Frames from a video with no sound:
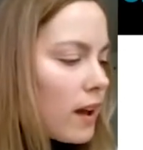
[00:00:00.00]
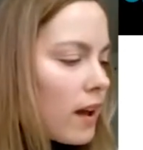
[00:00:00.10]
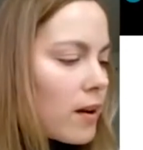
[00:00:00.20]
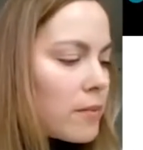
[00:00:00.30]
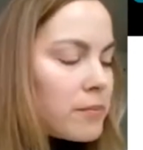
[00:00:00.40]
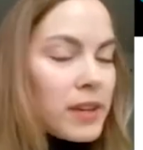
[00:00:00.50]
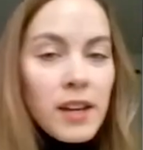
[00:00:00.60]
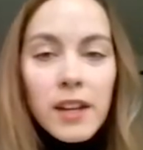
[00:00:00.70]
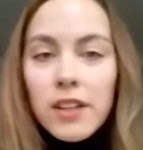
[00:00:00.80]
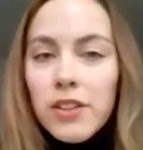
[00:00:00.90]

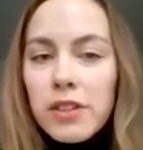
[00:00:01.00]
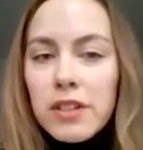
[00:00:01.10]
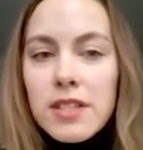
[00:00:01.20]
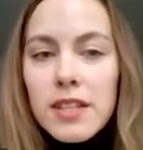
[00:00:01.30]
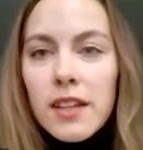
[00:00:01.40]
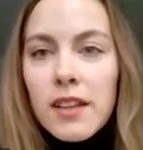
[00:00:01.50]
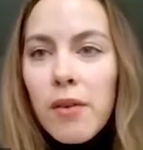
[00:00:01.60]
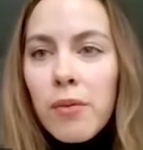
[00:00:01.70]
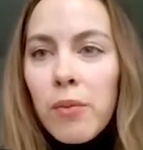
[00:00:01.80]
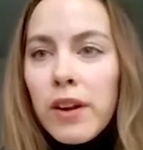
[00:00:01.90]
You can see
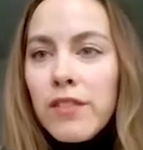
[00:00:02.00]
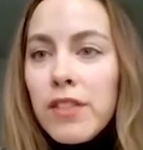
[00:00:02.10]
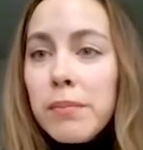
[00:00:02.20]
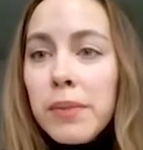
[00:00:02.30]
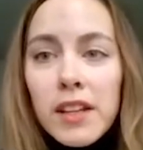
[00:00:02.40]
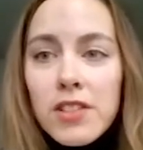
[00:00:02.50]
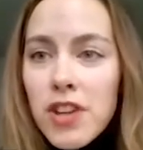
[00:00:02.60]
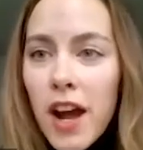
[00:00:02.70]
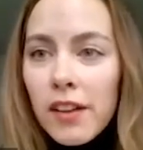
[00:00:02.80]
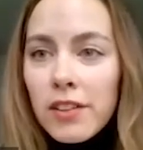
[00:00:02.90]
that one of the
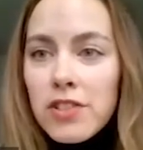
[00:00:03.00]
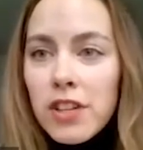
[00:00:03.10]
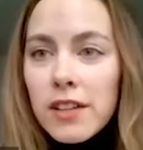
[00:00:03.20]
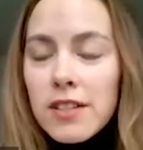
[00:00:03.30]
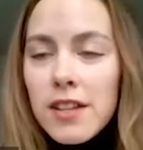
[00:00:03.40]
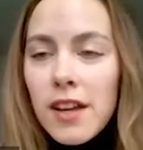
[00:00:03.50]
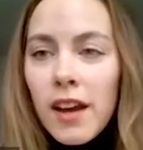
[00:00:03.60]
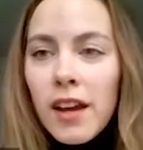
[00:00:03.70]
biggest challenges,